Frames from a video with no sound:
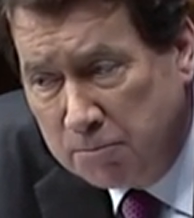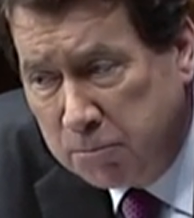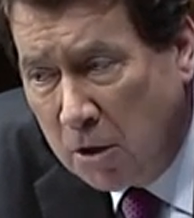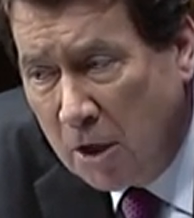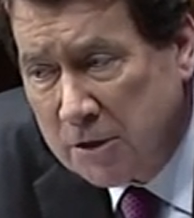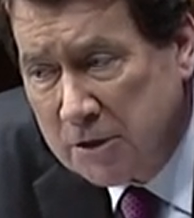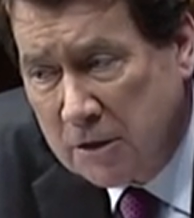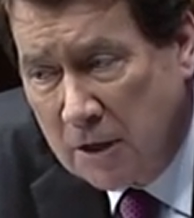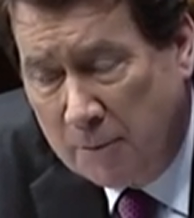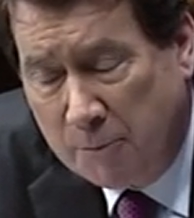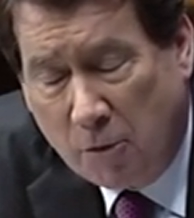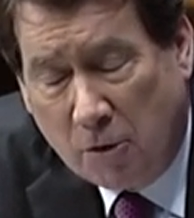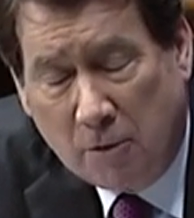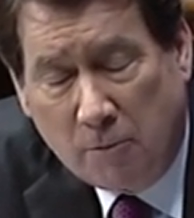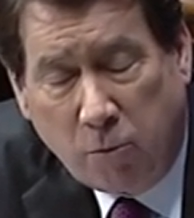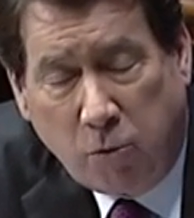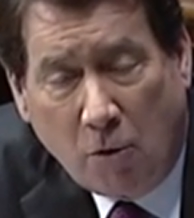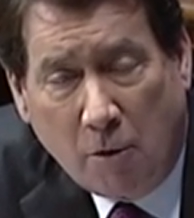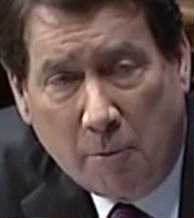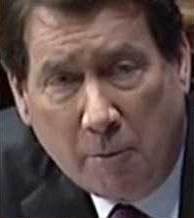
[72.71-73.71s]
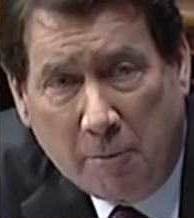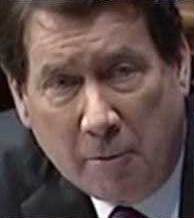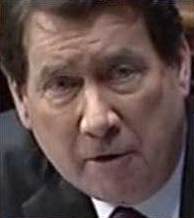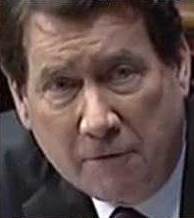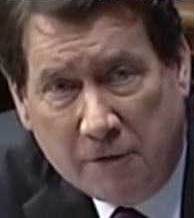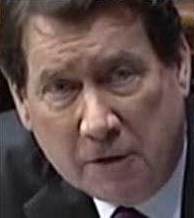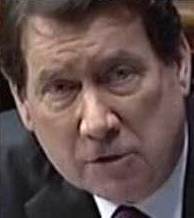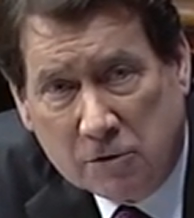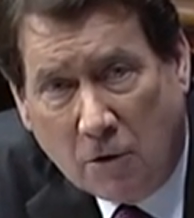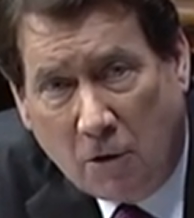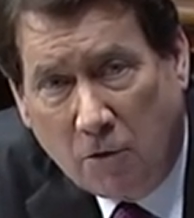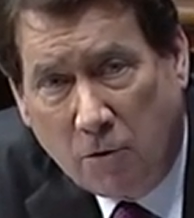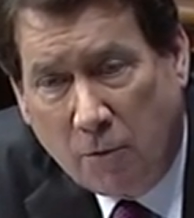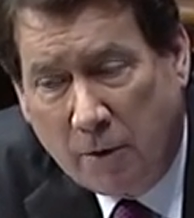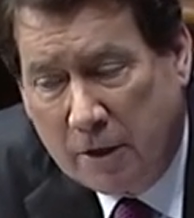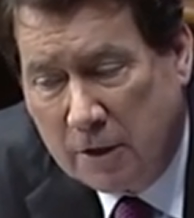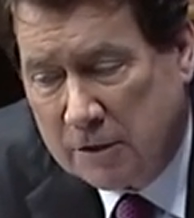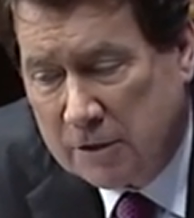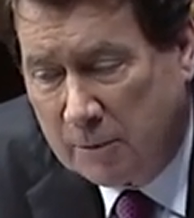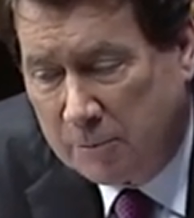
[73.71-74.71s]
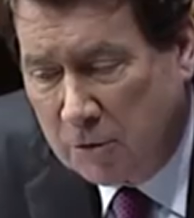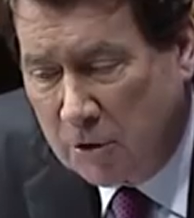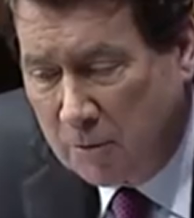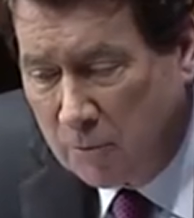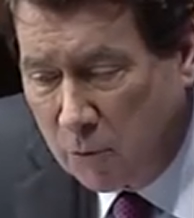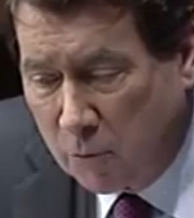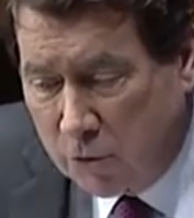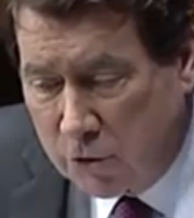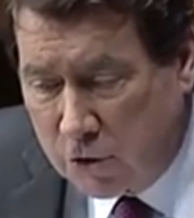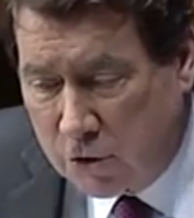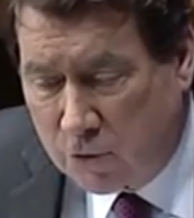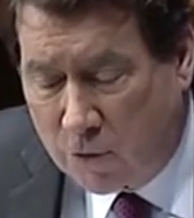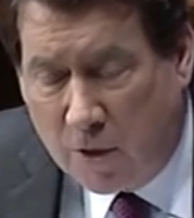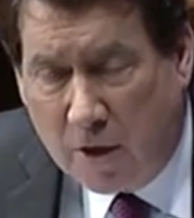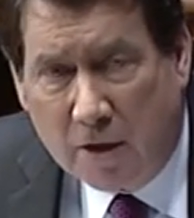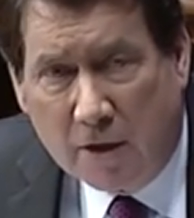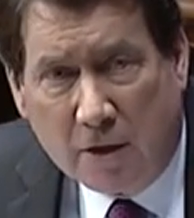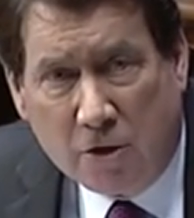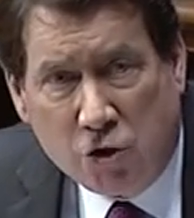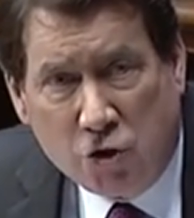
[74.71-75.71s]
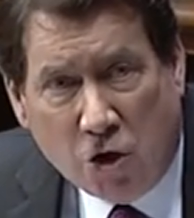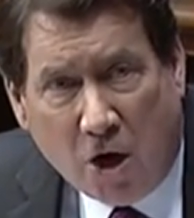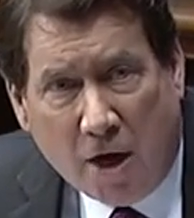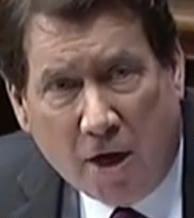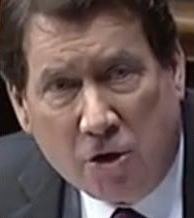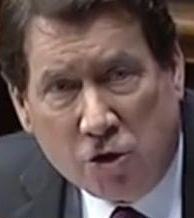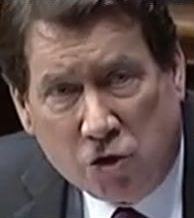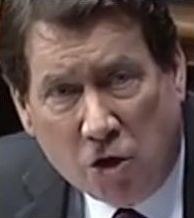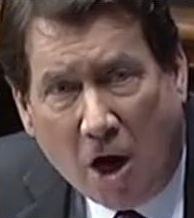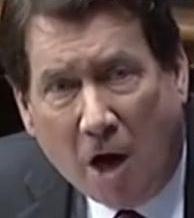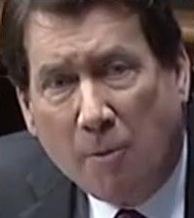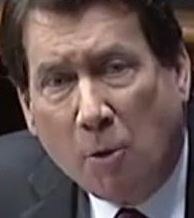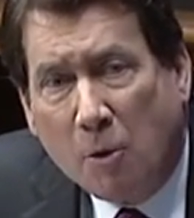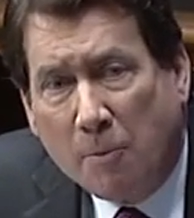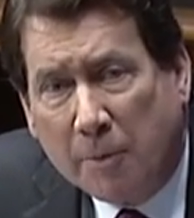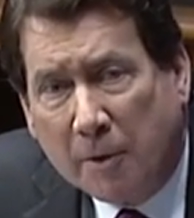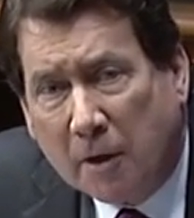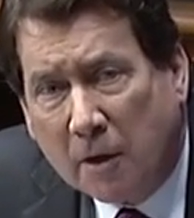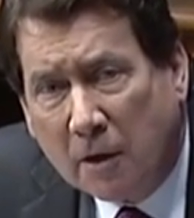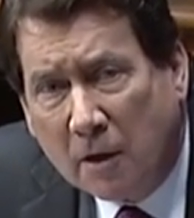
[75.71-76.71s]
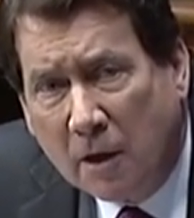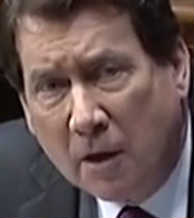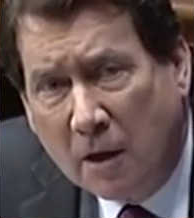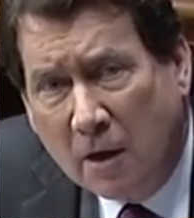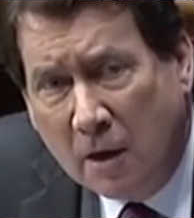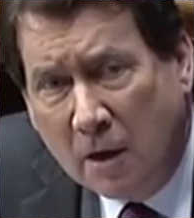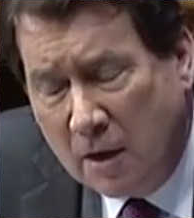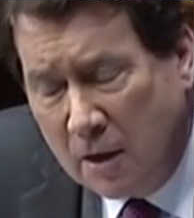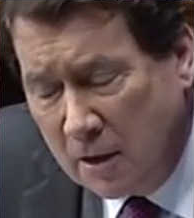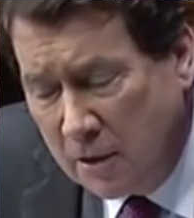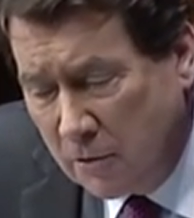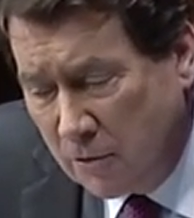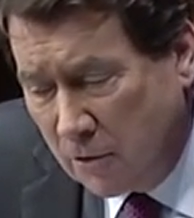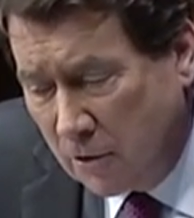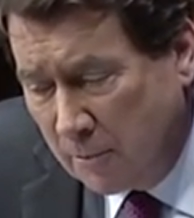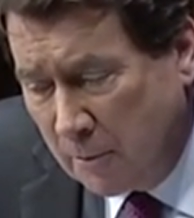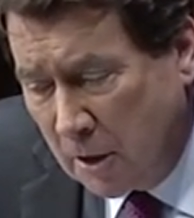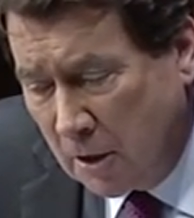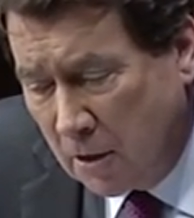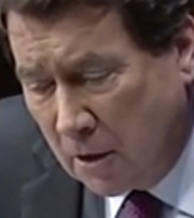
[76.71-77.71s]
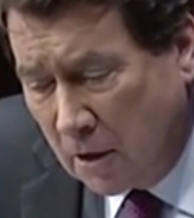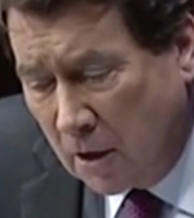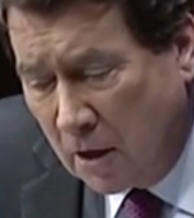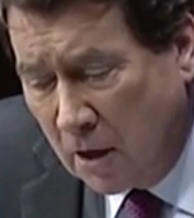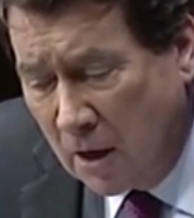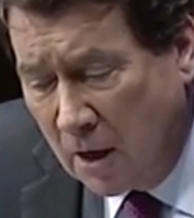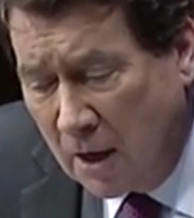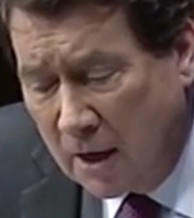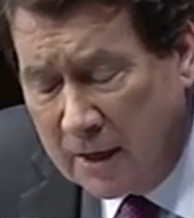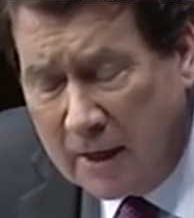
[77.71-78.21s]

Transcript: plussed up unemployment benefits all the way to September, which is creating a giant job opening here in America.